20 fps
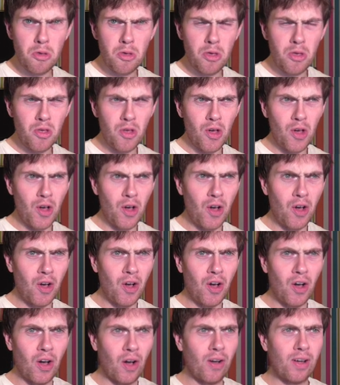
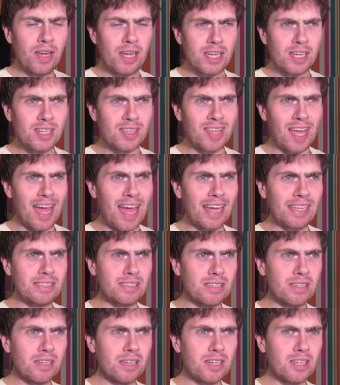Ugh, you're
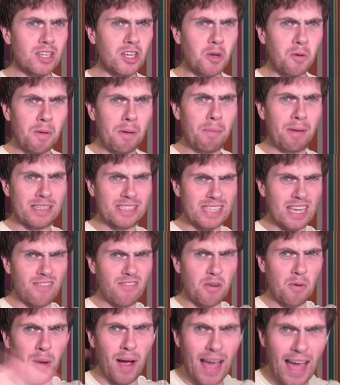dead. Gooey bits
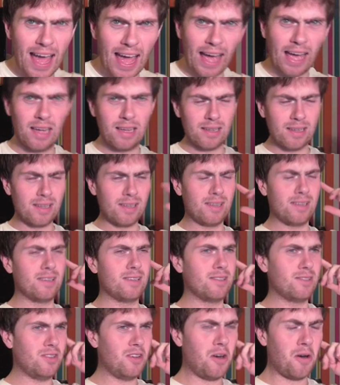everywhere.
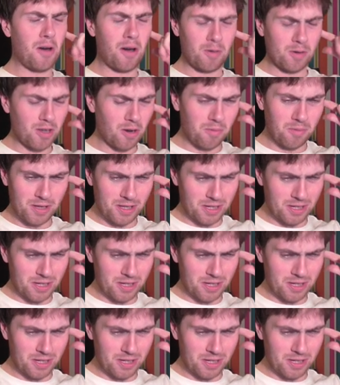No, we don't